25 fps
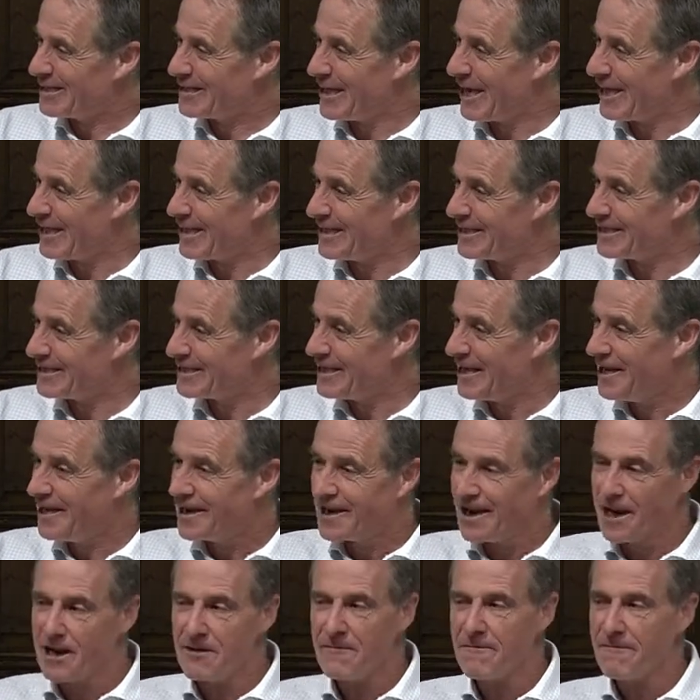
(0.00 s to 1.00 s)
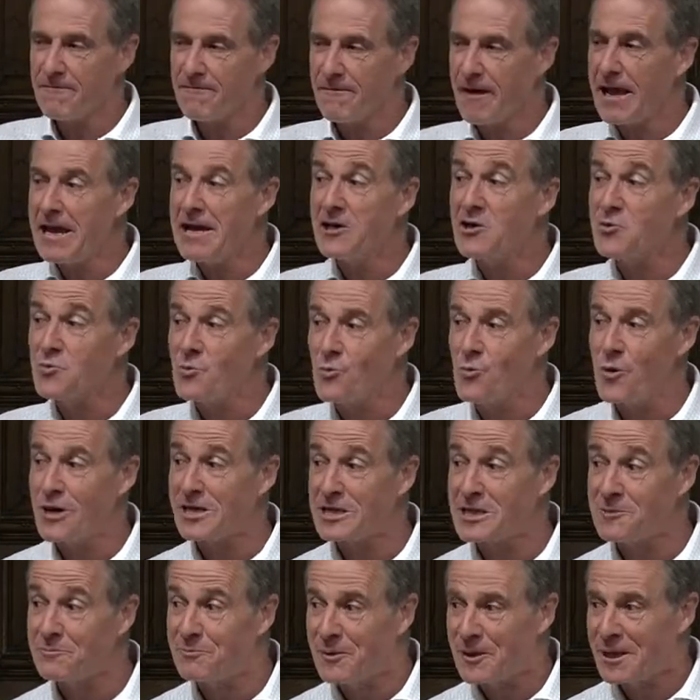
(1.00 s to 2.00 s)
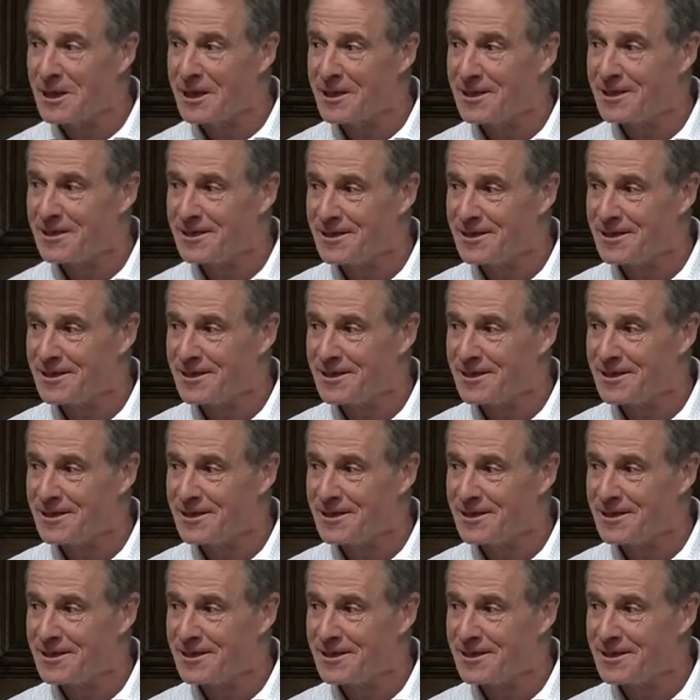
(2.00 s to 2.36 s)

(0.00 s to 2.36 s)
say, this kind of faint whisper